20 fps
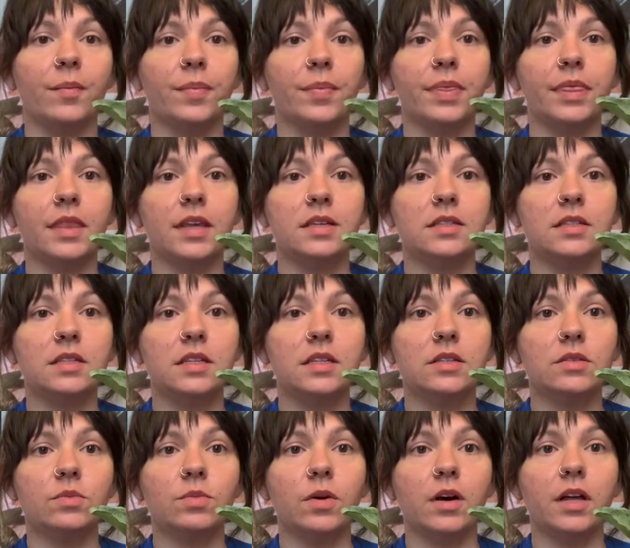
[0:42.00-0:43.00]
This is
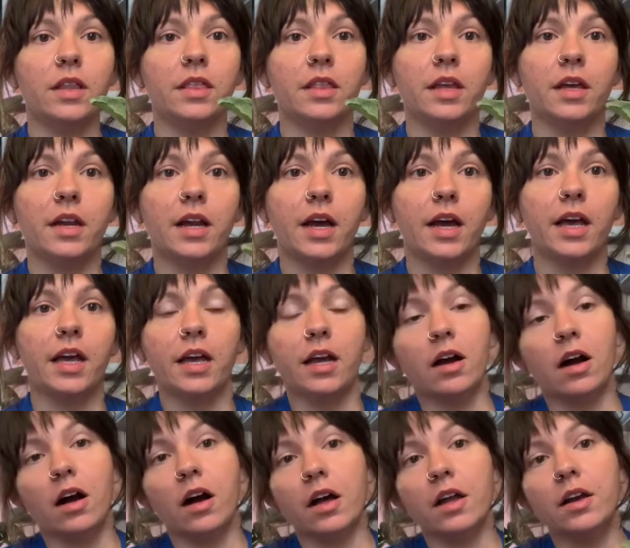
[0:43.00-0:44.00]
one that I
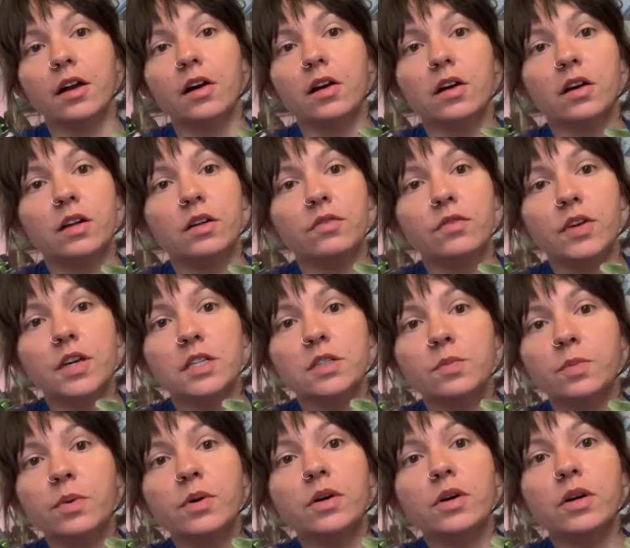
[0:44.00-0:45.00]
got on
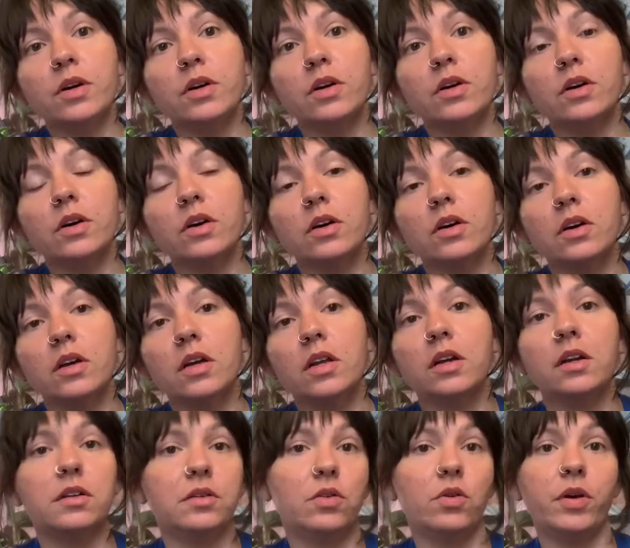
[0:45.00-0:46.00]
Facebook in
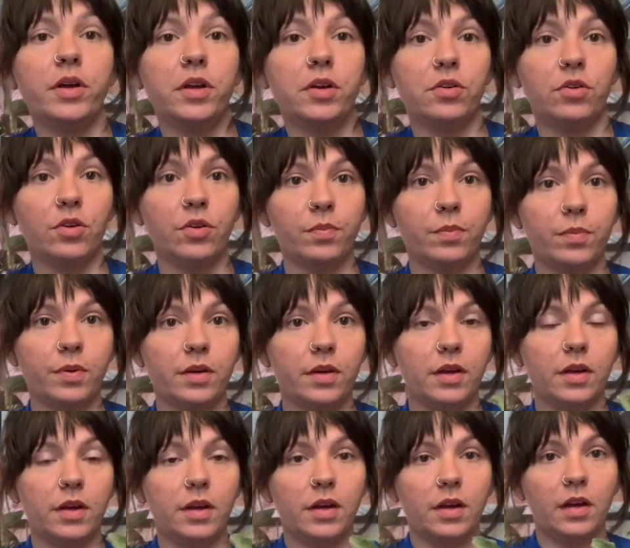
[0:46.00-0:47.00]
a Hoya group.
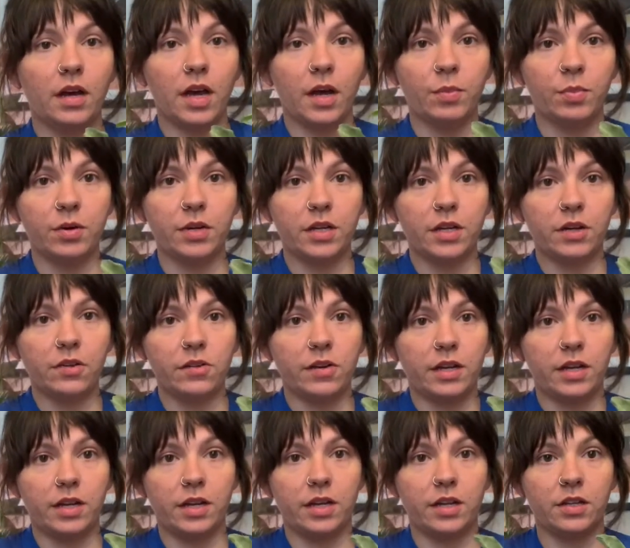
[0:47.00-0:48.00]
I put out
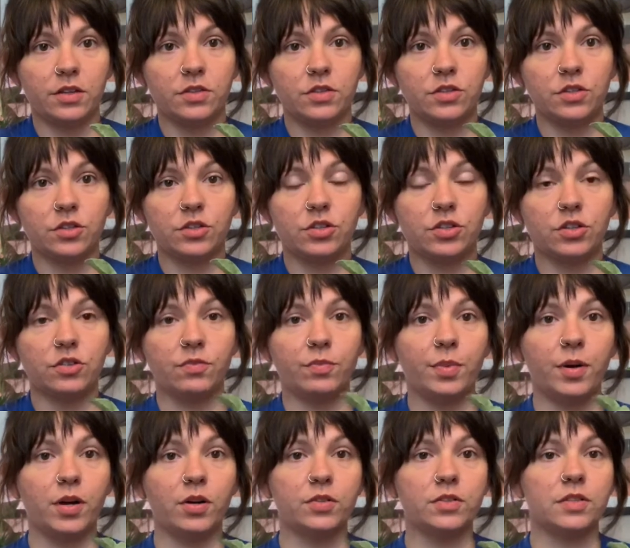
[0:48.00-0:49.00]
an in search of
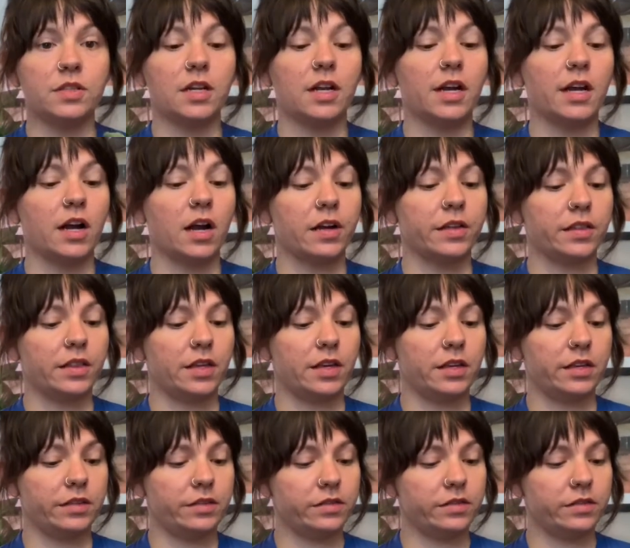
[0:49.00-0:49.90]
post and I got this.